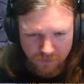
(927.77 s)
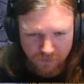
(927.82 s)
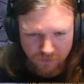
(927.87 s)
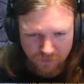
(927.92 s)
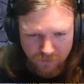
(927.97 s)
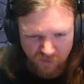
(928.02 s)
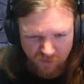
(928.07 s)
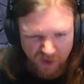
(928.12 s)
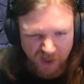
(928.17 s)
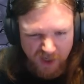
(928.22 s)

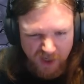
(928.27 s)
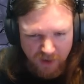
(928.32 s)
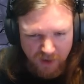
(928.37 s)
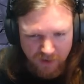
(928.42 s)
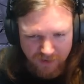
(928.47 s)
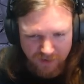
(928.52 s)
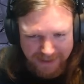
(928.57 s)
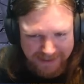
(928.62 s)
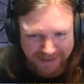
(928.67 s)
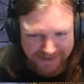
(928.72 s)
Really?
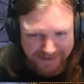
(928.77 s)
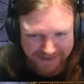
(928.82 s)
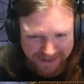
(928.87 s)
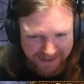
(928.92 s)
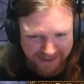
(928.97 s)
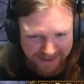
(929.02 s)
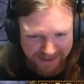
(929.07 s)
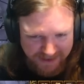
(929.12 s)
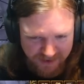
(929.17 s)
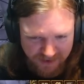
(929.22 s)
That's
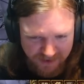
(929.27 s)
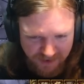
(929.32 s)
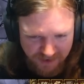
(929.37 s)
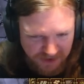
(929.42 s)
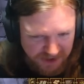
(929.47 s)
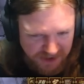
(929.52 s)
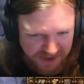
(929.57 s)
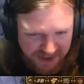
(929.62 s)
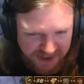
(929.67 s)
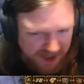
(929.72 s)
it? You
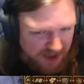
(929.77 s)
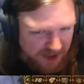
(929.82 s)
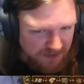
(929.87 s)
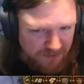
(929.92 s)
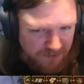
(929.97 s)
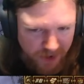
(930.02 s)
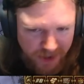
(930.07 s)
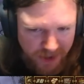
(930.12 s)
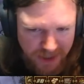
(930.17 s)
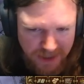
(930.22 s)
didn't take any
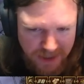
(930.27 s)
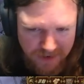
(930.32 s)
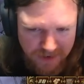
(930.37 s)
money?